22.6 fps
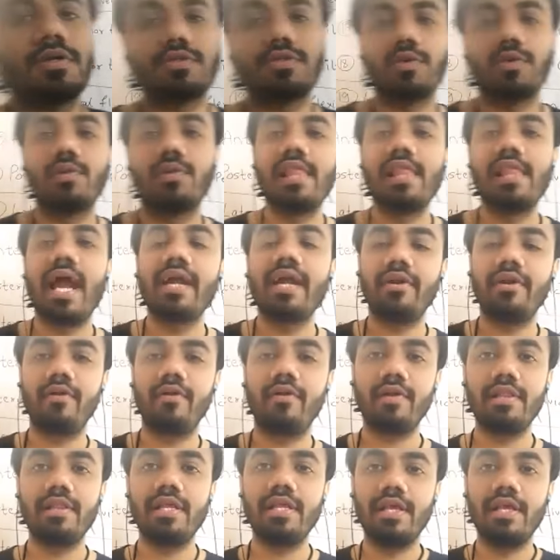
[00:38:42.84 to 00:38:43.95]
So
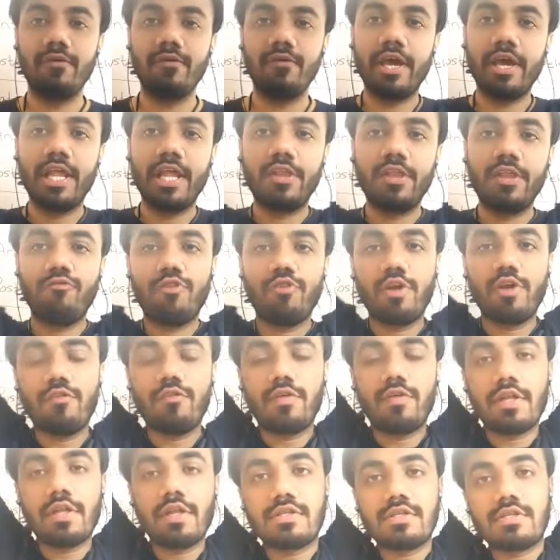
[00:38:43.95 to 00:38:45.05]
laterally, when we
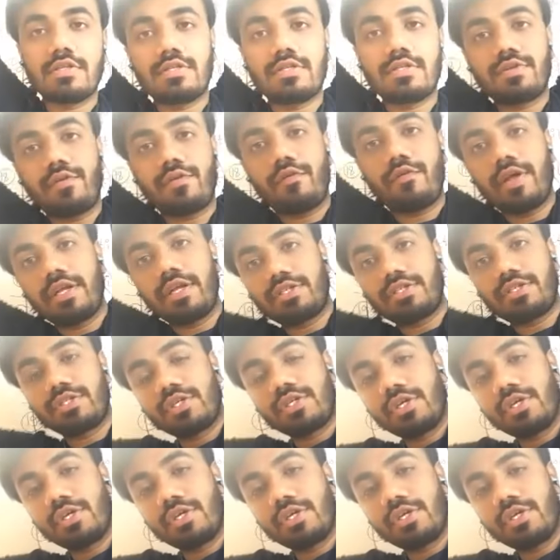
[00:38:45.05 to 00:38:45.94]
will stretch,